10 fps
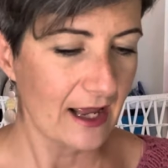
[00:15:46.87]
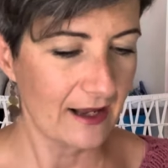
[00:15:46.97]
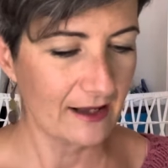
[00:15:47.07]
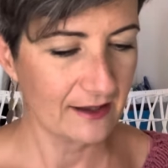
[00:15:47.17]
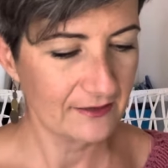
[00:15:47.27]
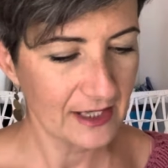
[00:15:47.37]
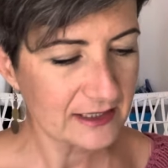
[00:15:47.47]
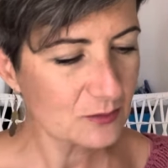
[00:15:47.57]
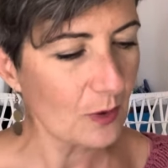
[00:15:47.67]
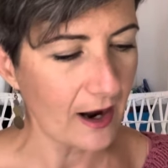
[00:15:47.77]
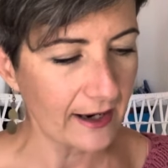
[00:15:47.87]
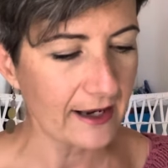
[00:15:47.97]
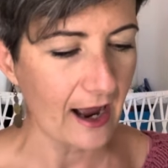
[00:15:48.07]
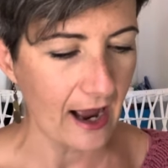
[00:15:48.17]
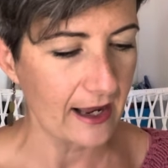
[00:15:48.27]
Uh, that's
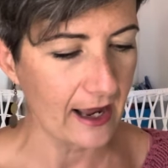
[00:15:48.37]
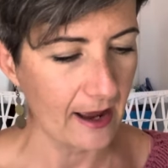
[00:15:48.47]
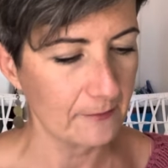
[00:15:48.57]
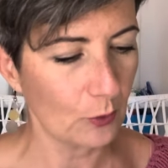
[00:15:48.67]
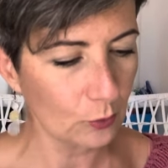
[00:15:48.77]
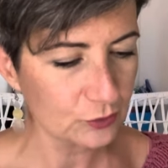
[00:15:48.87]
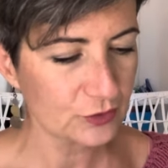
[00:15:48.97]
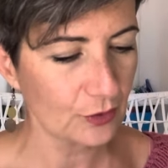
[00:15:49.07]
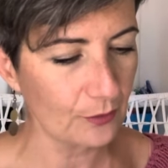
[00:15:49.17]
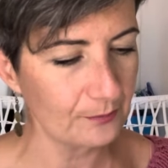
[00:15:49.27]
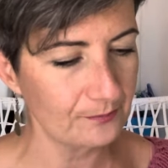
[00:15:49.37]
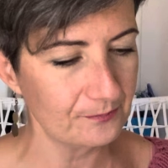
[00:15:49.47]
why I am also,